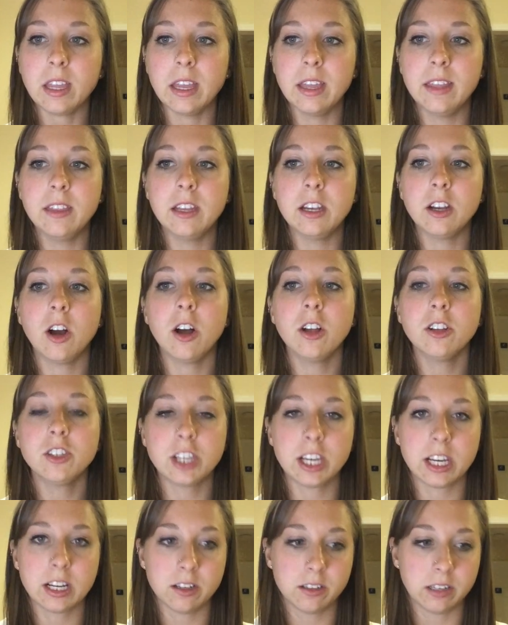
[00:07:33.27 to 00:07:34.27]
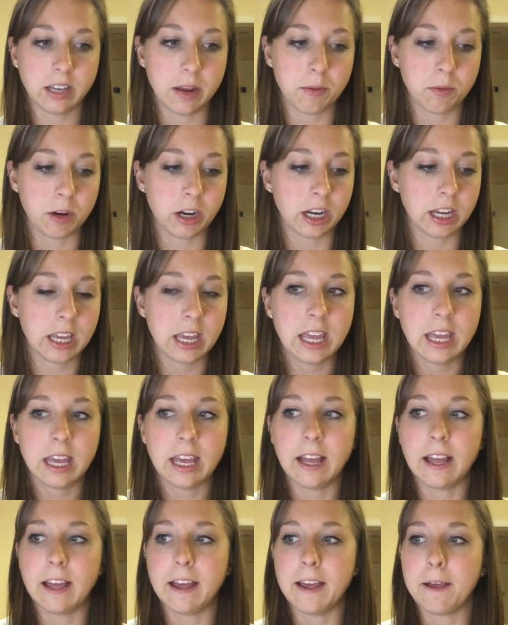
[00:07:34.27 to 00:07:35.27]
And then all channel network
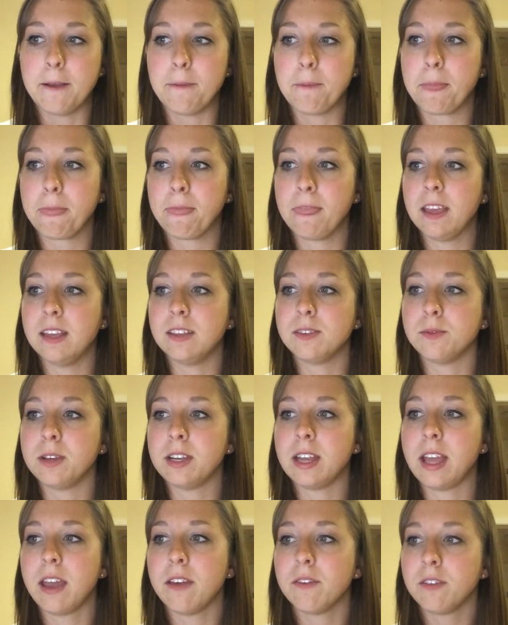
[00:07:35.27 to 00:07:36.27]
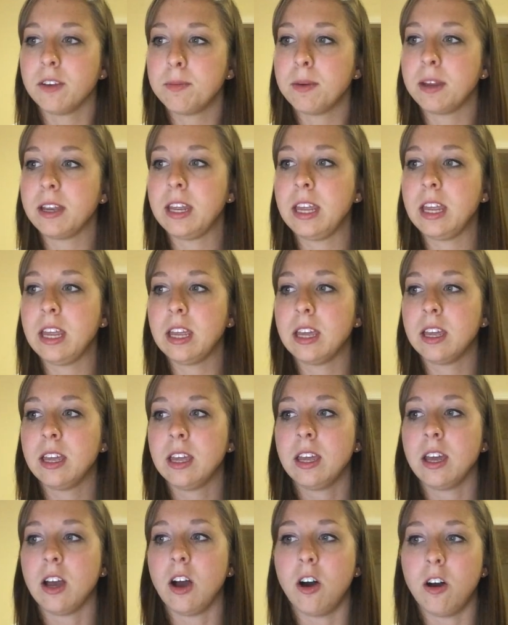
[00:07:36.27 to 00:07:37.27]
is when
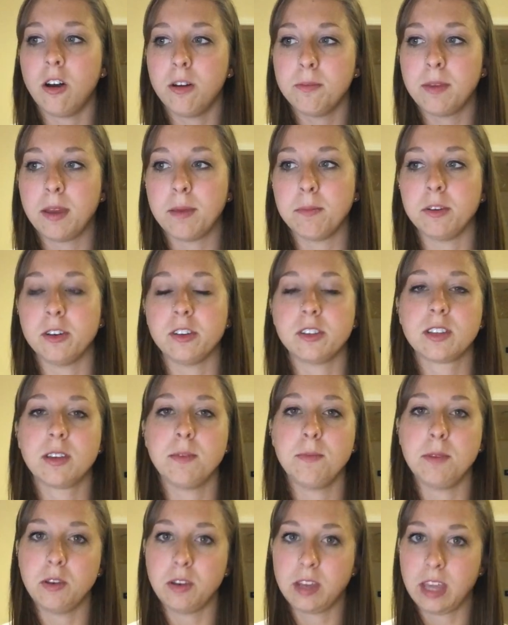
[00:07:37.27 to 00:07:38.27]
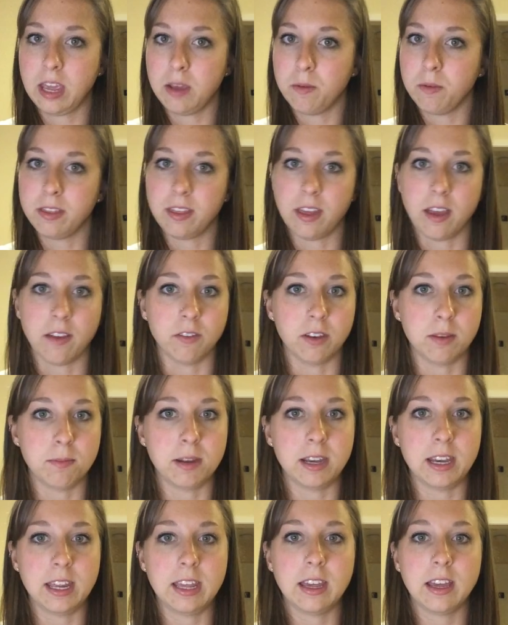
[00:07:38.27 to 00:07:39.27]
all members communicate with
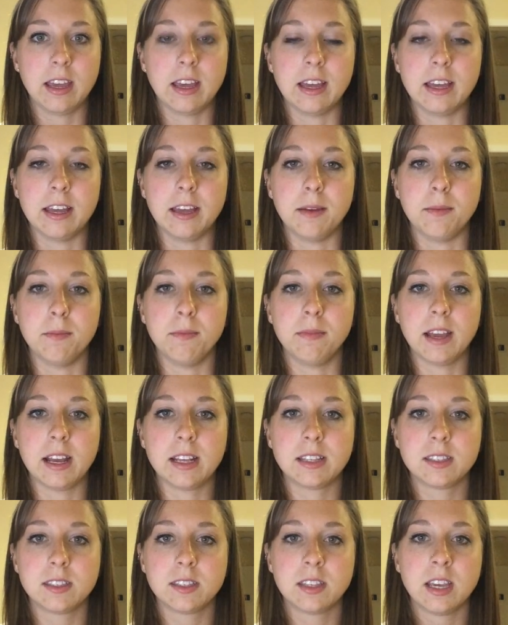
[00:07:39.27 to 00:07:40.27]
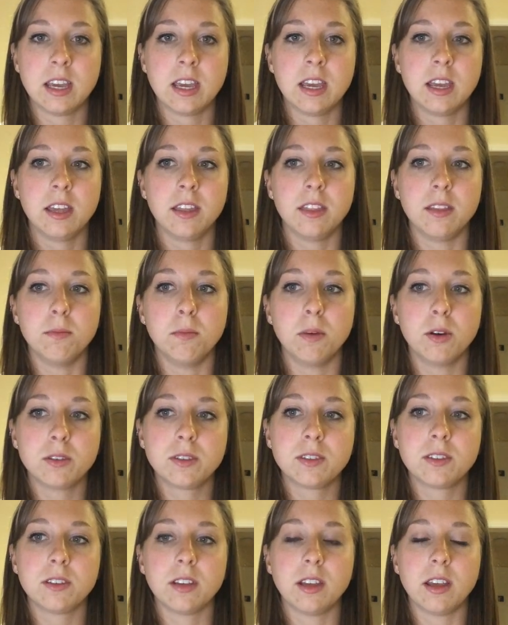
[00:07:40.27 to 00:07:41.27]
everybody. That's the
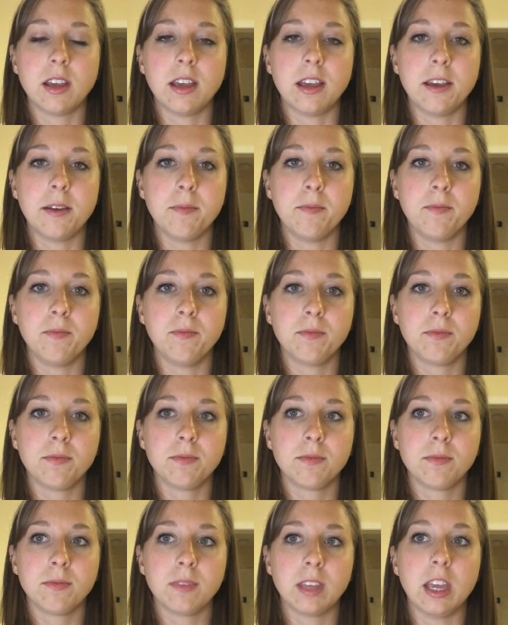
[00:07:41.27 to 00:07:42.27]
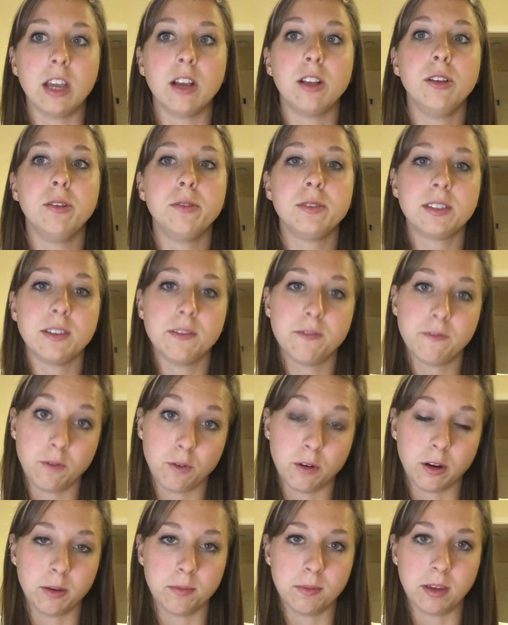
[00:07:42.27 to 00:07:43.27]
most inclusive
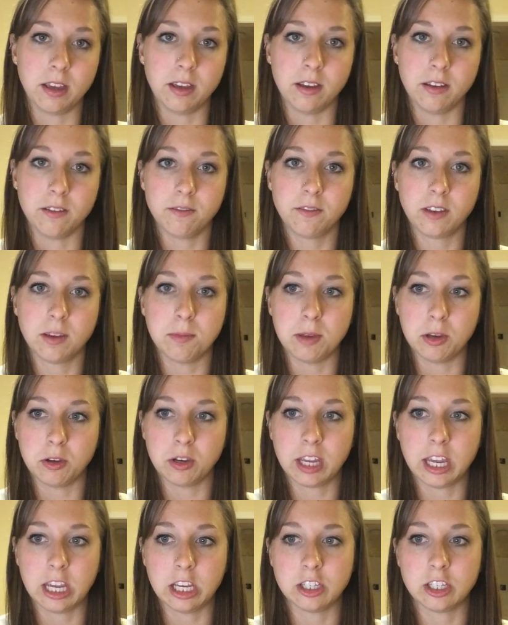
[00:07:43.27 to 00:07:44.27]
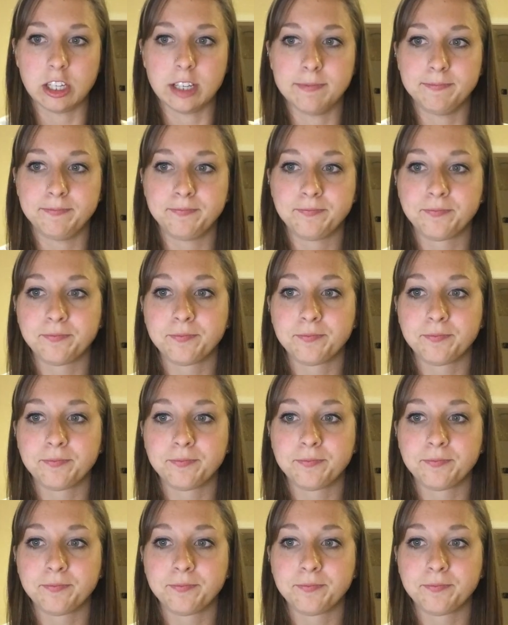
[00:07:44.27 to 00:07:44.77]
form of communication.